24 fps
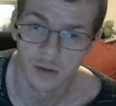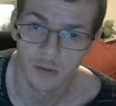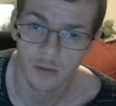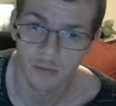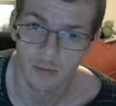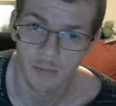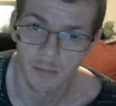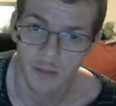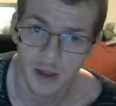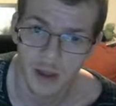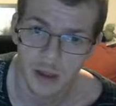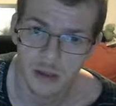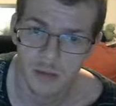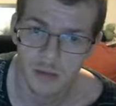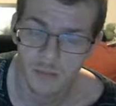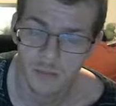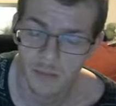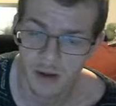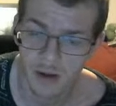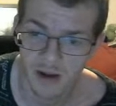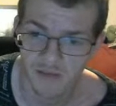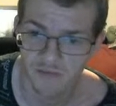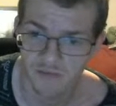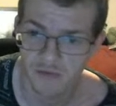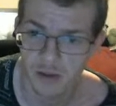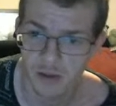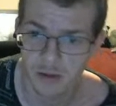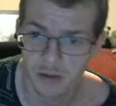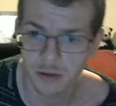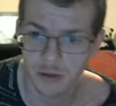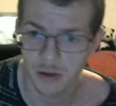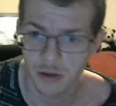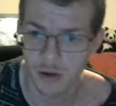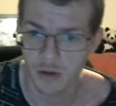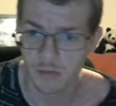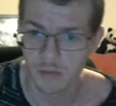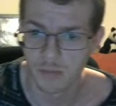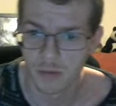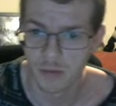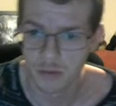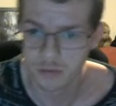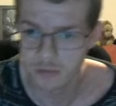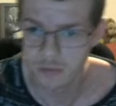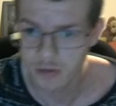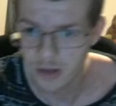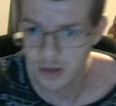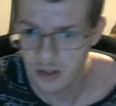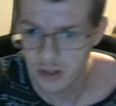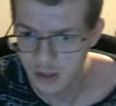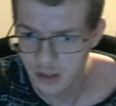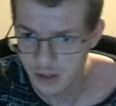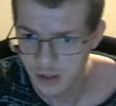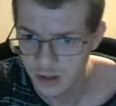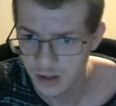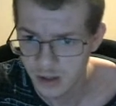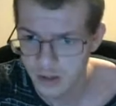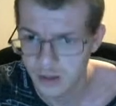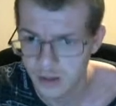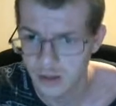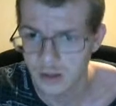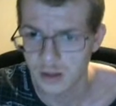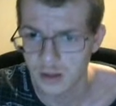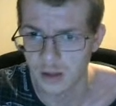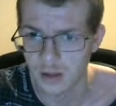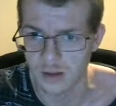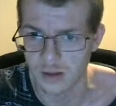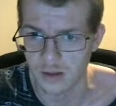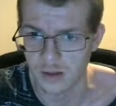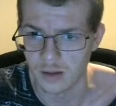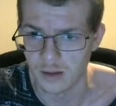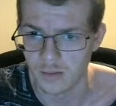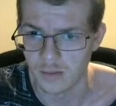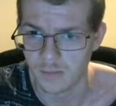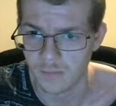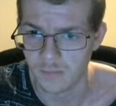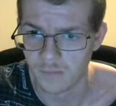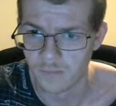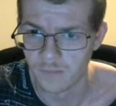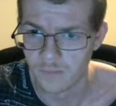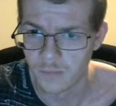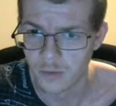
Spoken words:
were beaten by Atletico Madrid. Who?